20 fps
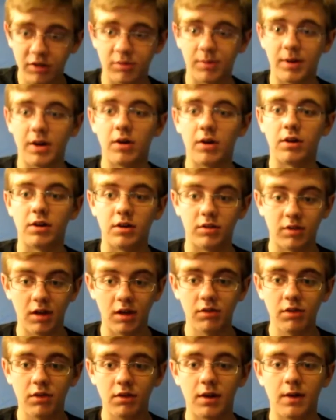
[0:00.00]
in my heart.
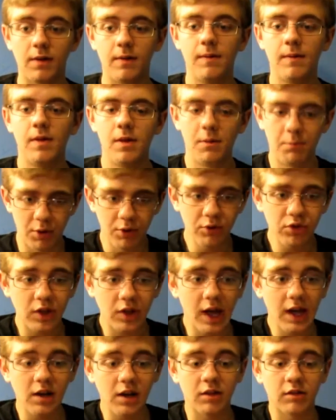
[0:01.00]
Because both the
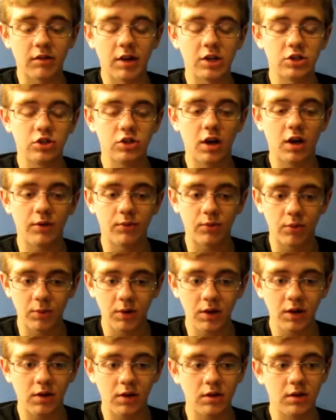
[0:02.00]
Gigans actually got for a
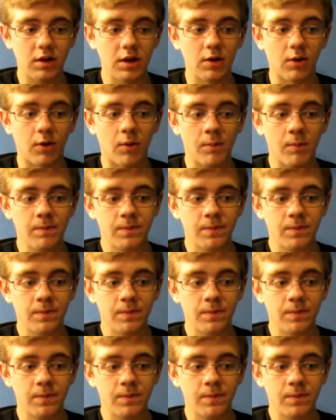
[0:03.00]
really good deal.